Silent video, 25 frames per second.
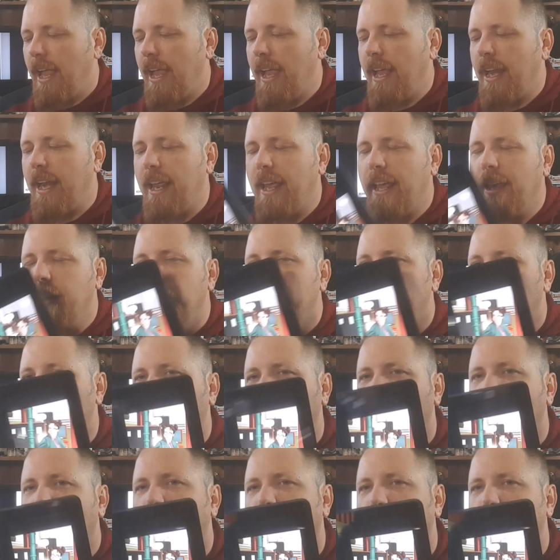It is
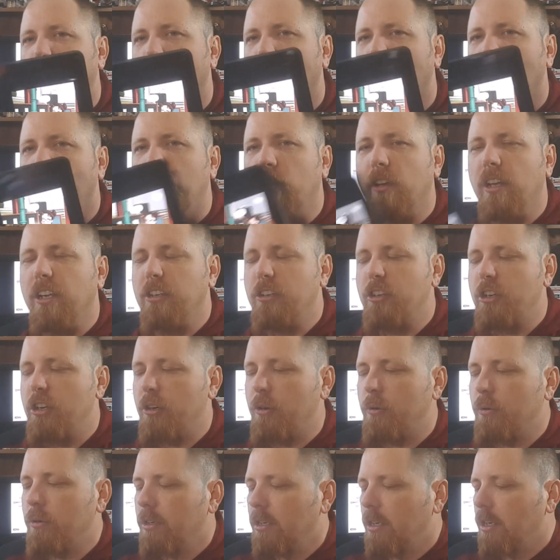just the first
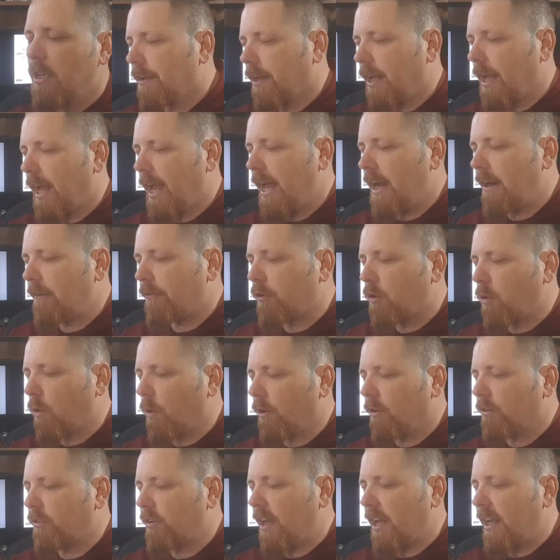issue. And of
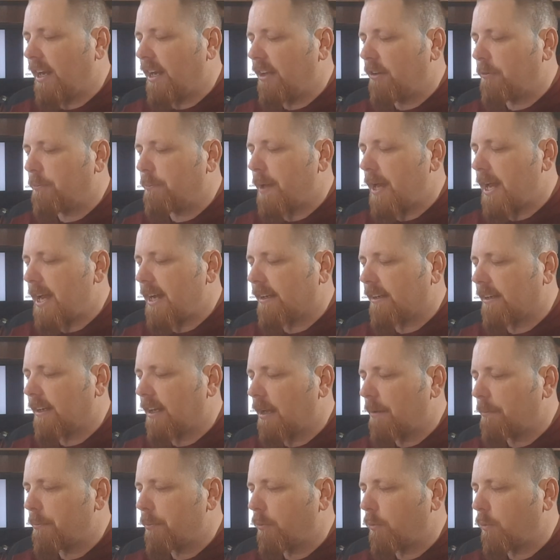course, it is backed
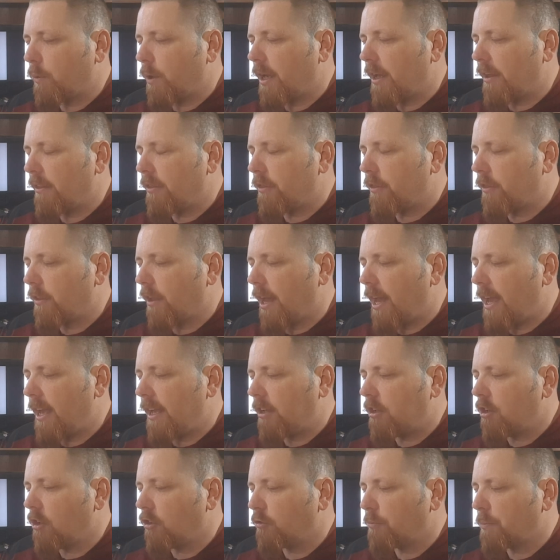up with
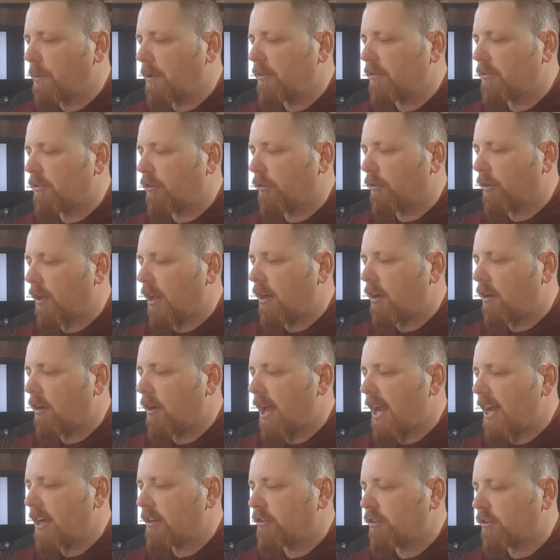a Ghostbusters
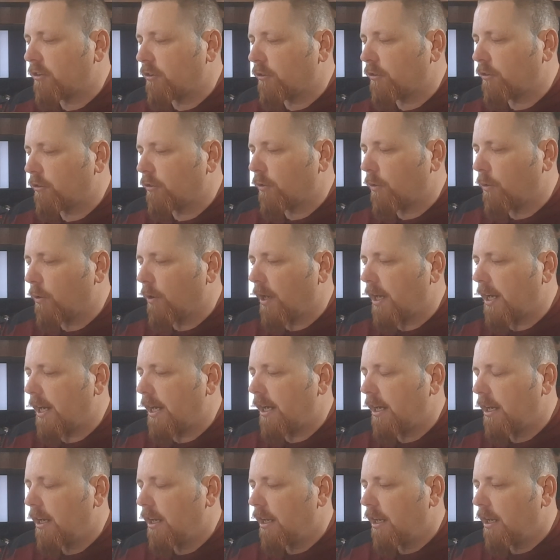International
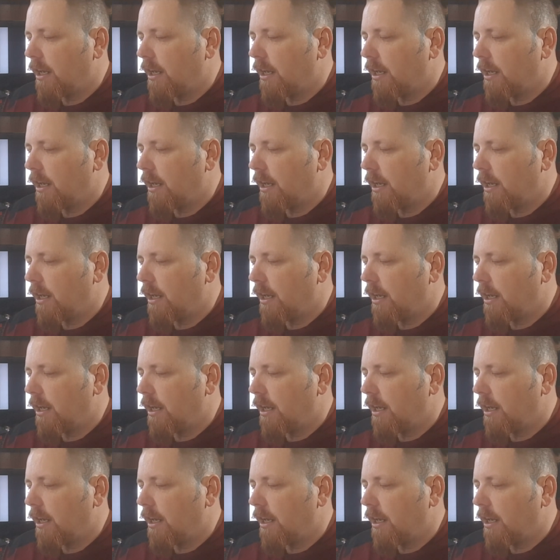story.